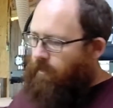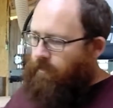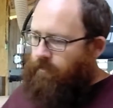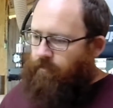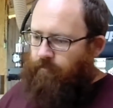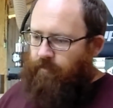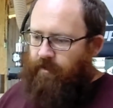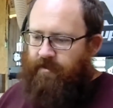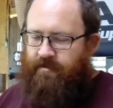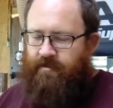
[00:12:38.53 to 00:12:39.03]
The
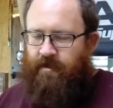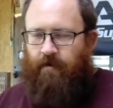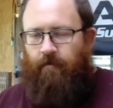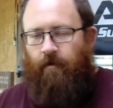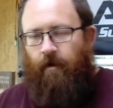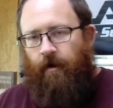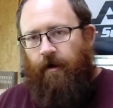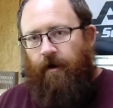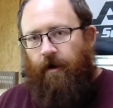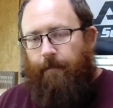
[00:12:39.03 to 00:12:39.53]
reason I
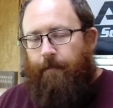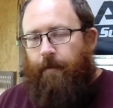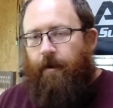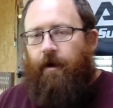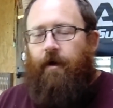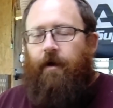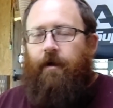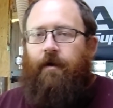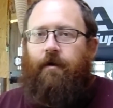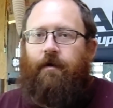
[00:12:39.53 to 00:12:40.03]
run an
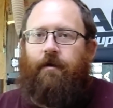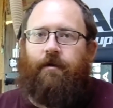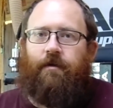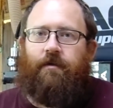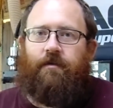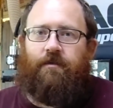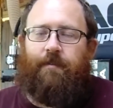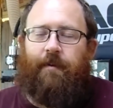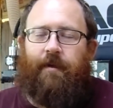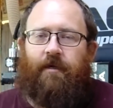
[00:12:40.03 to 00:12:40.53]
upcut is